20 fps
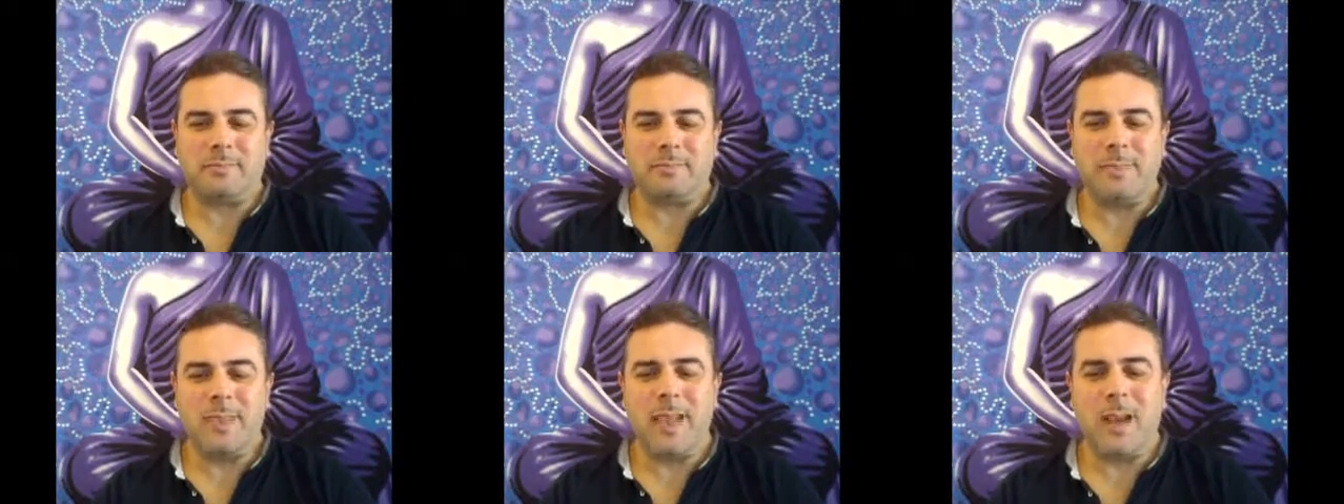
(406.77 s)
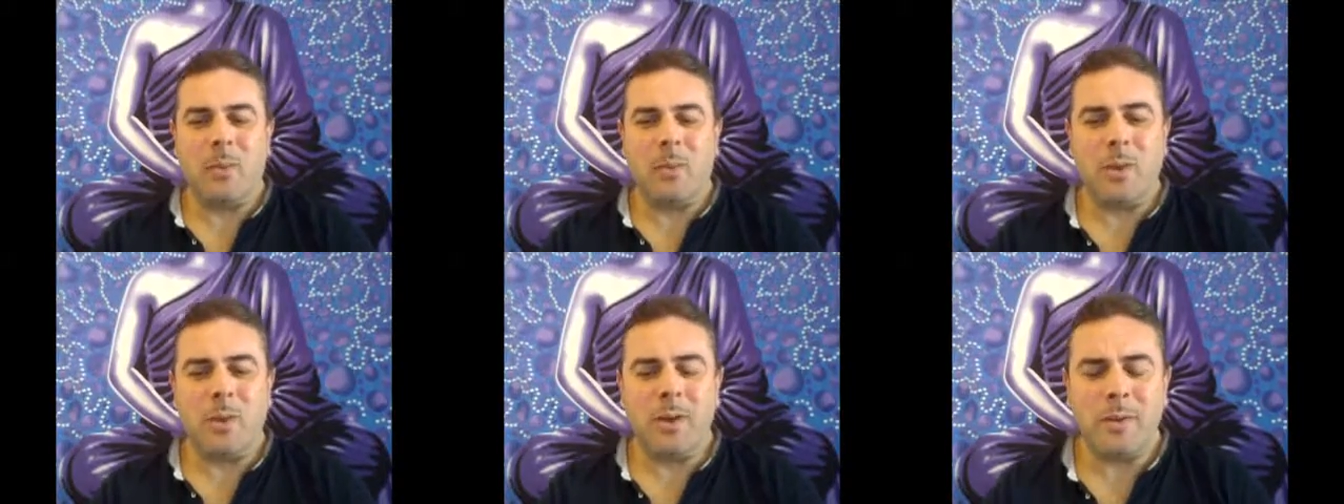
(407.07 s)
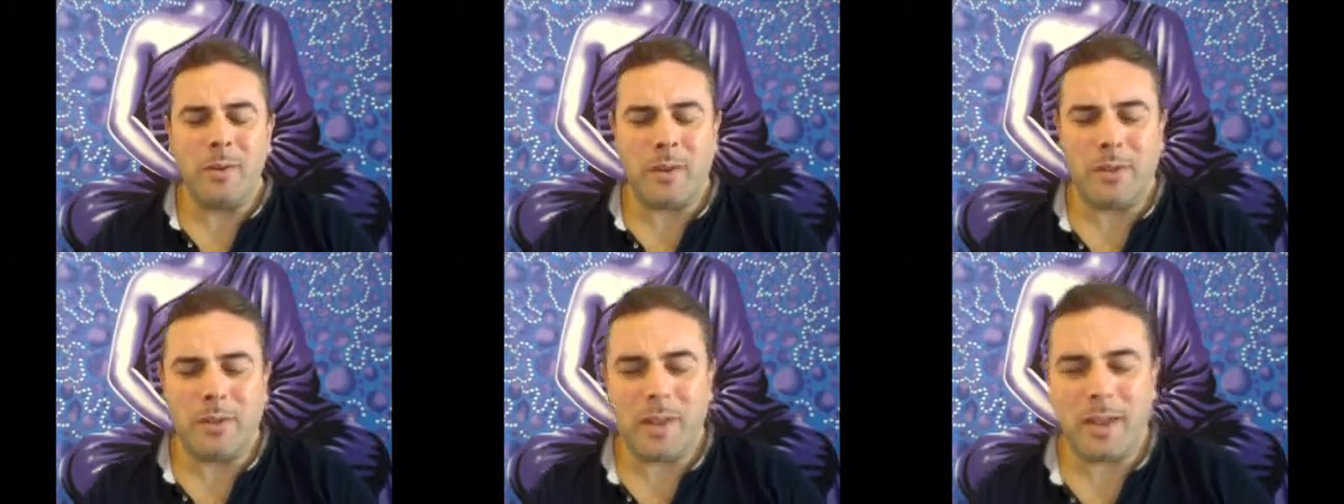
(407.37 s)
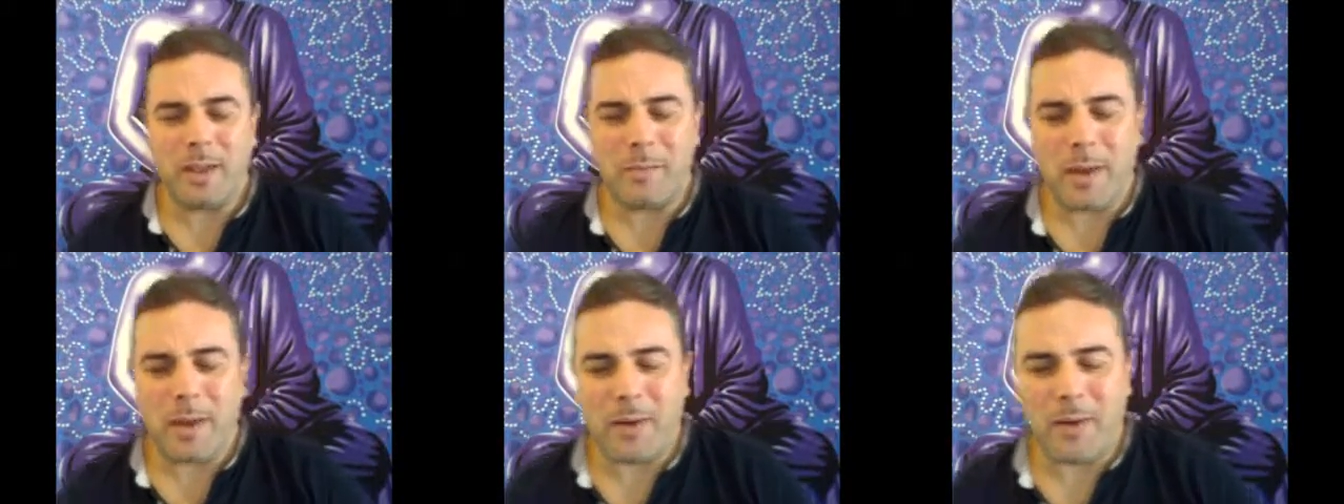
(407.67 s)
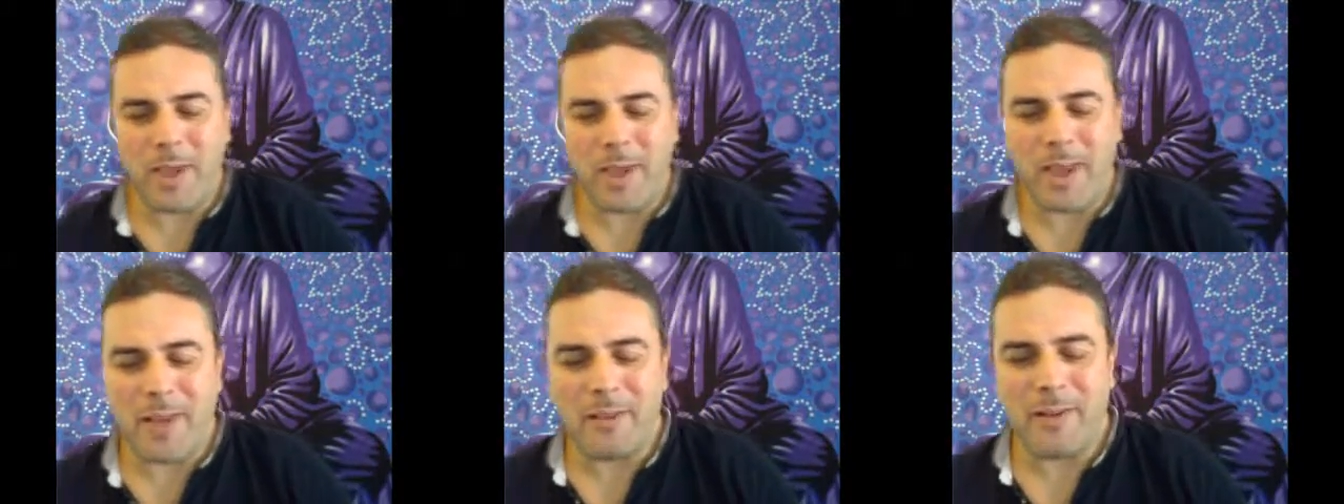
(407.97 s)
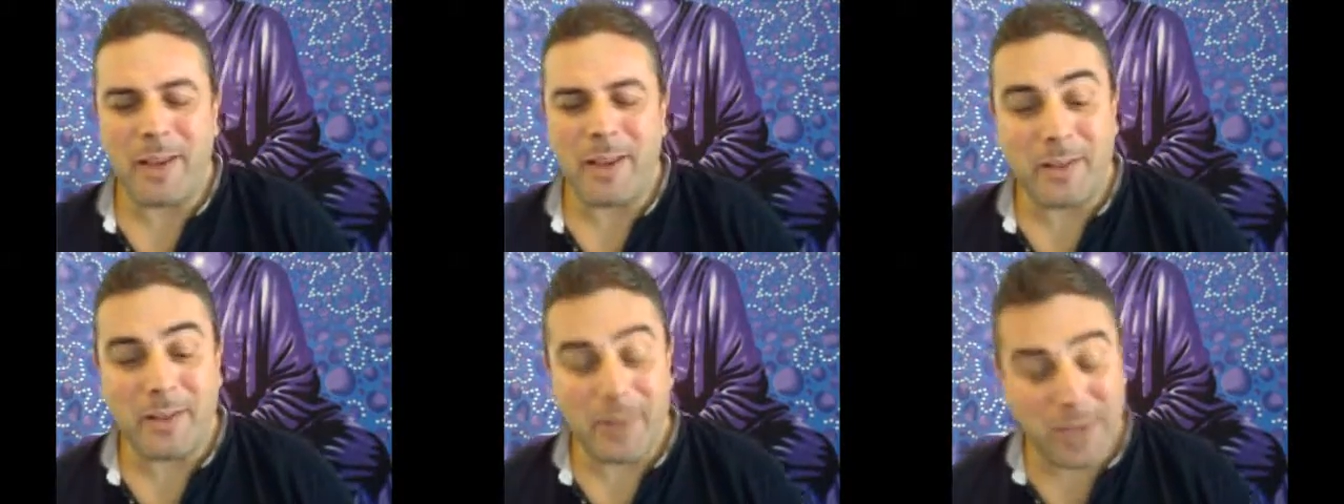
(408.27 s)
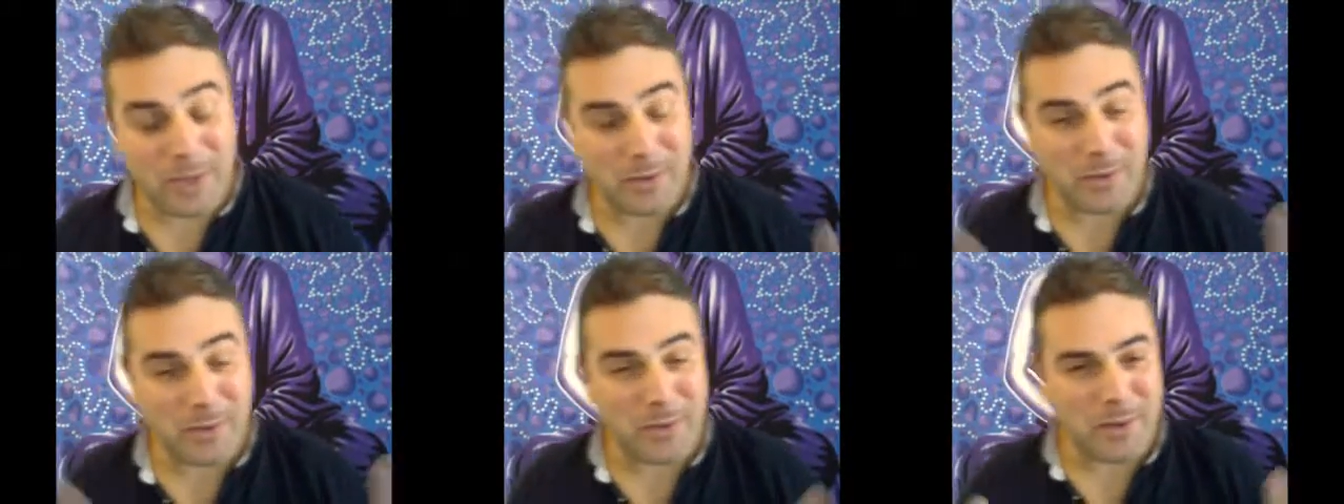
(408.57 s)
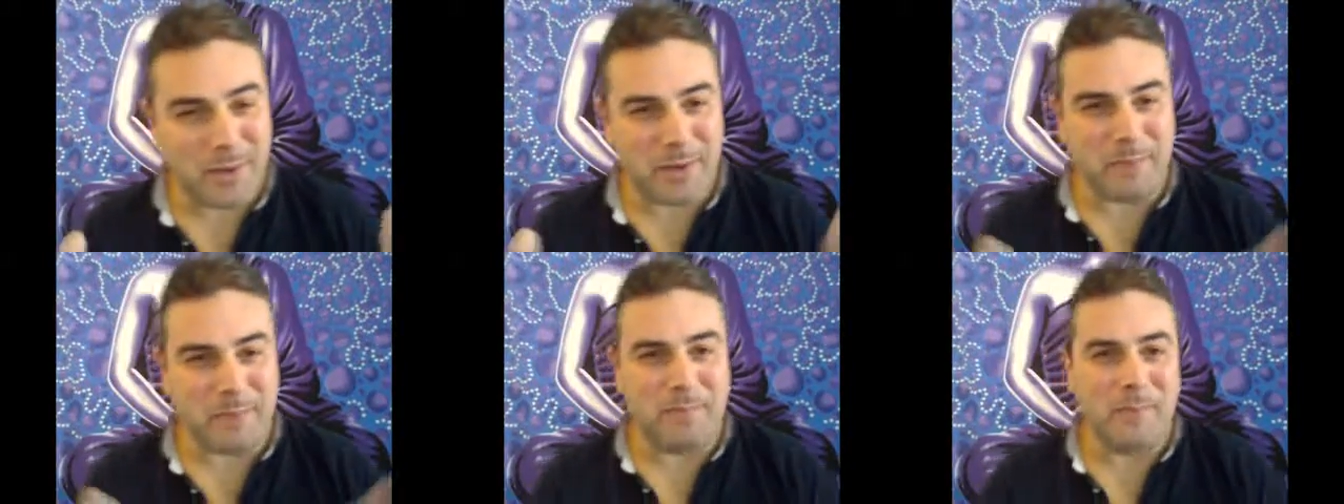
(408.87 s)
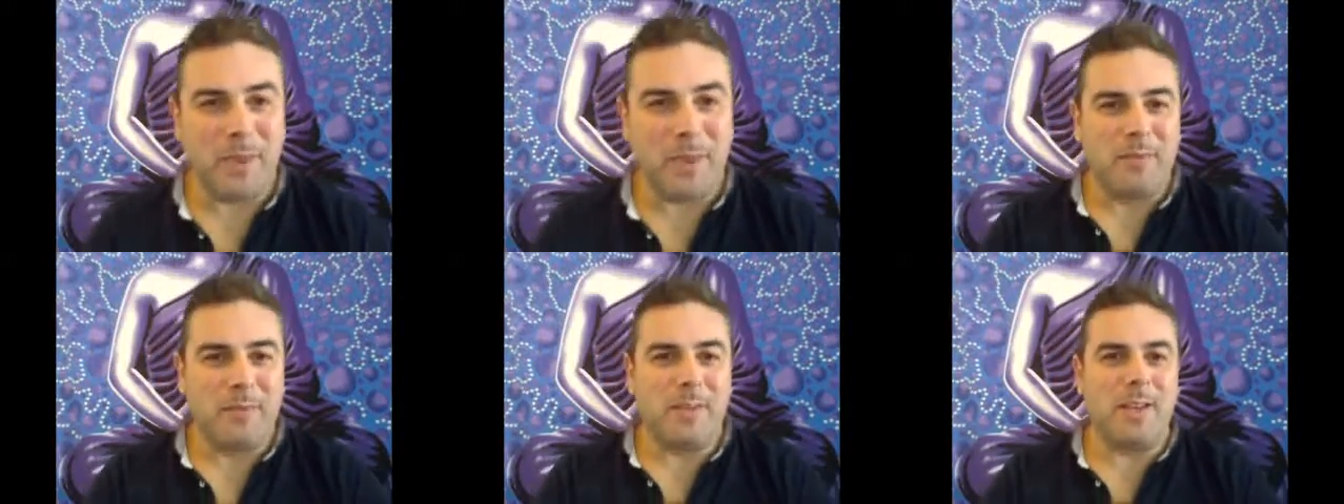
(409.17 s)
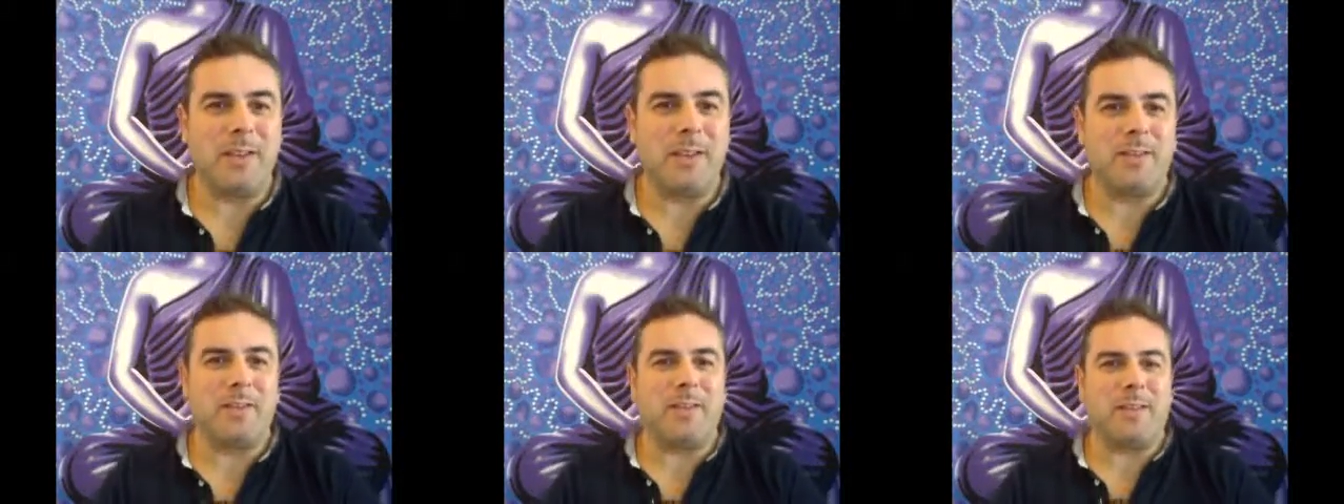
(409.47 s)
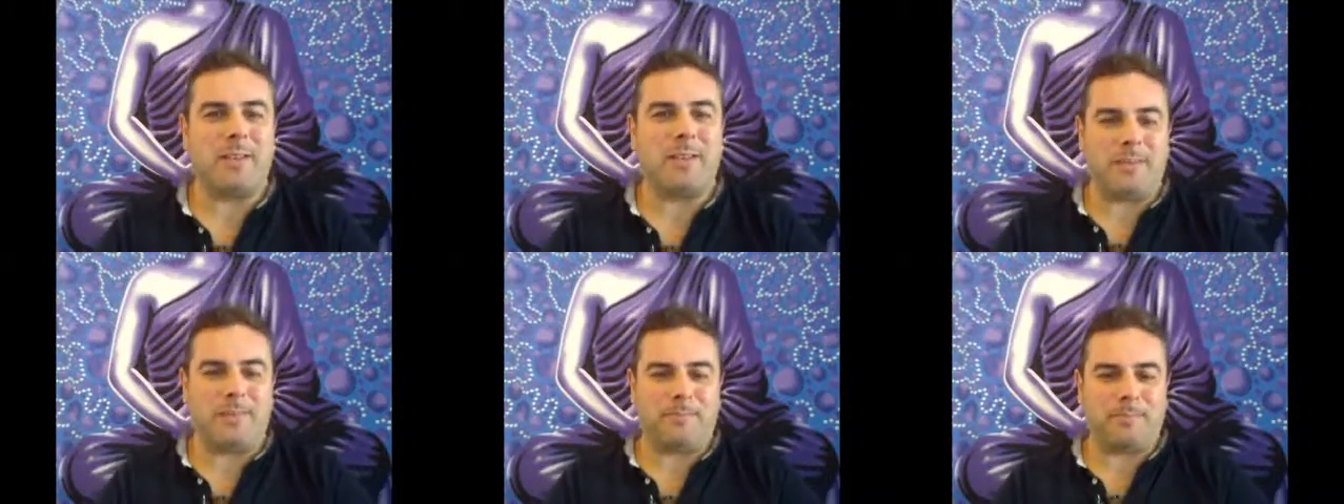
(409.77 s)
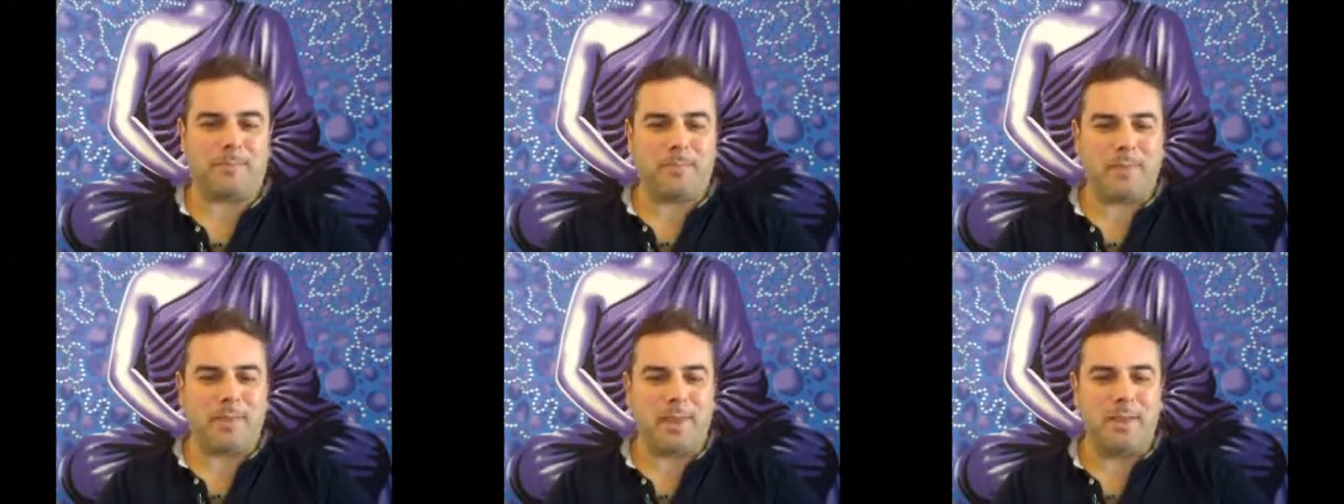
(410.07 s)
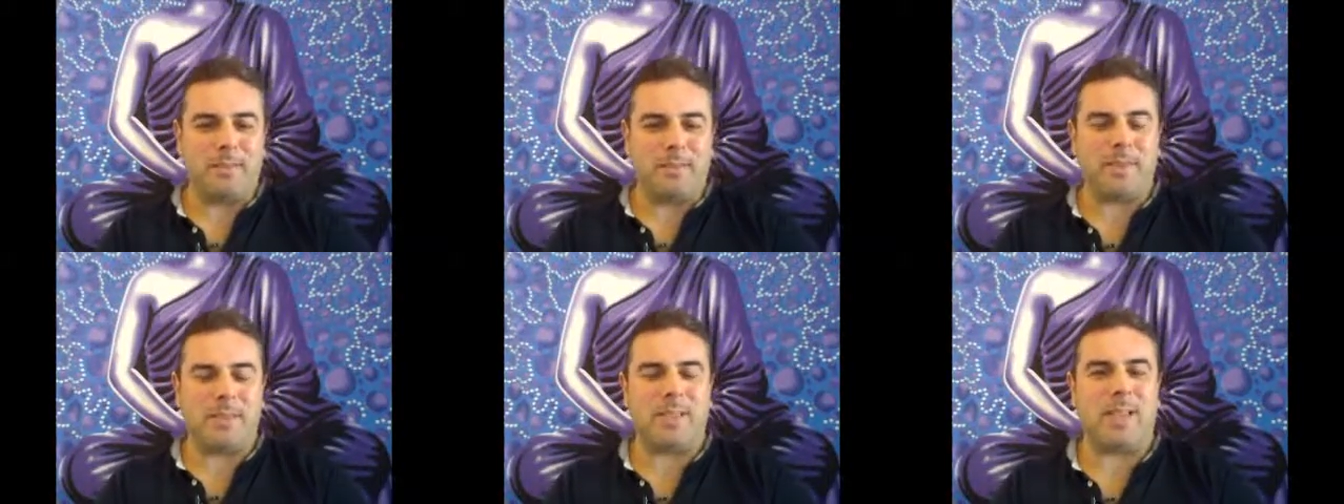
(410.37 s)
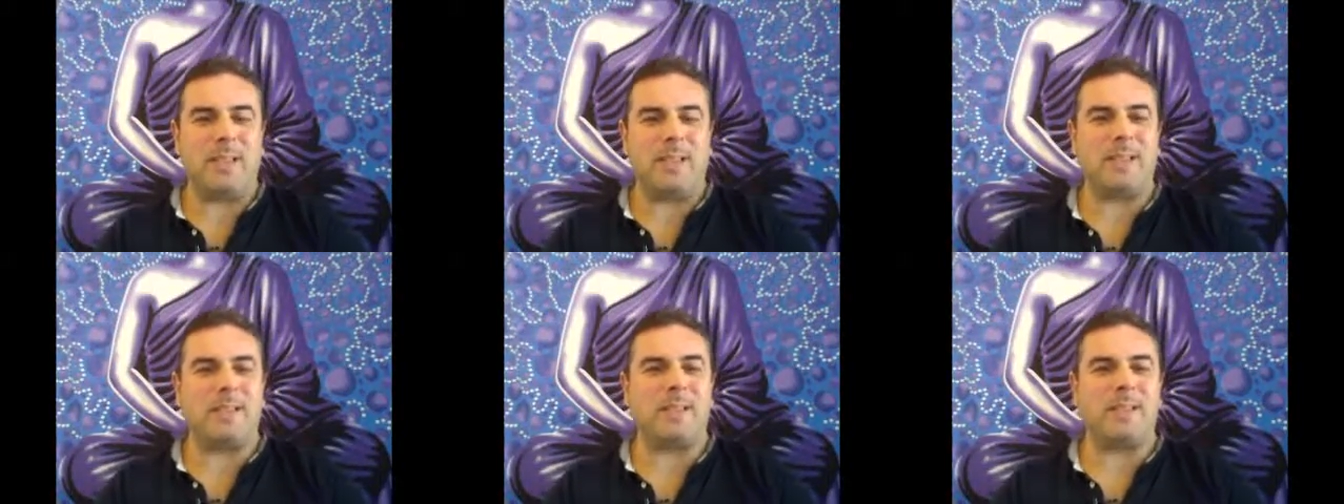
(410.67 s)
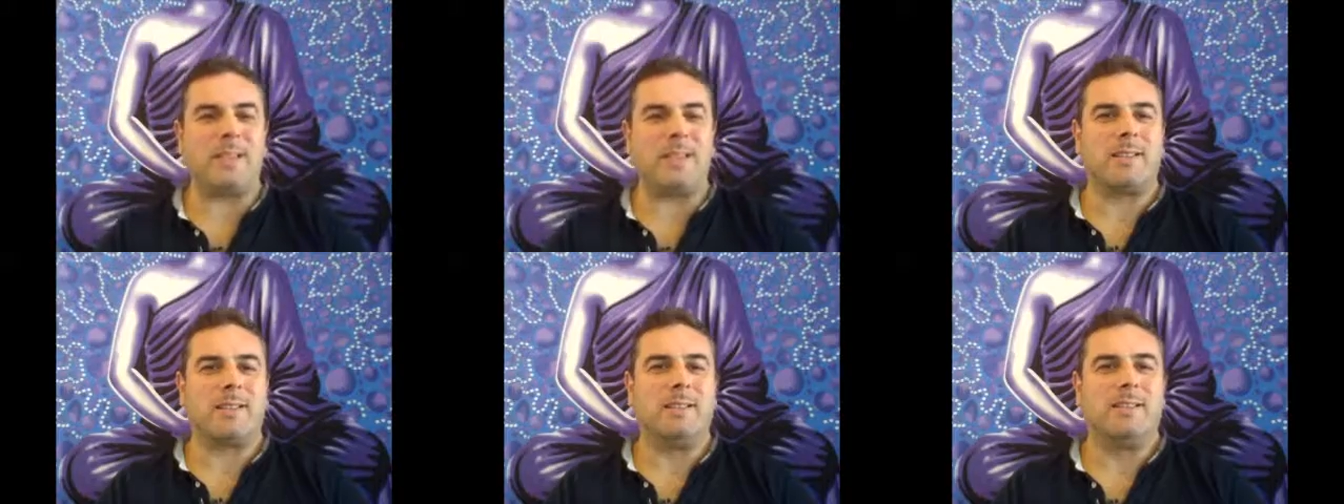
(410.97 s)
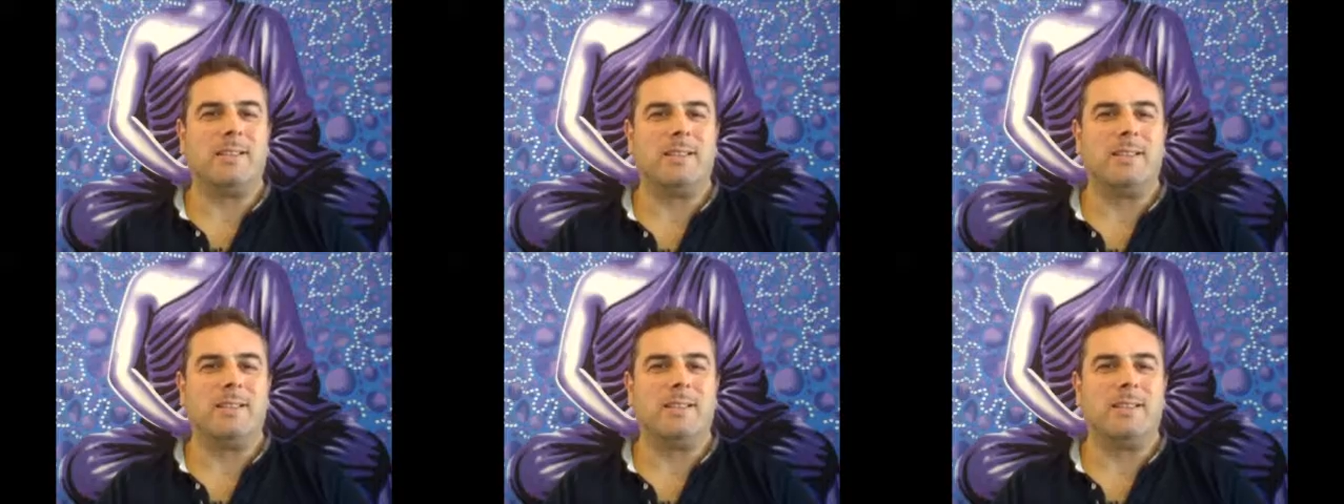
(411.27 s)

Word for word: Now, one other thing about hearing and these other these other um, senses,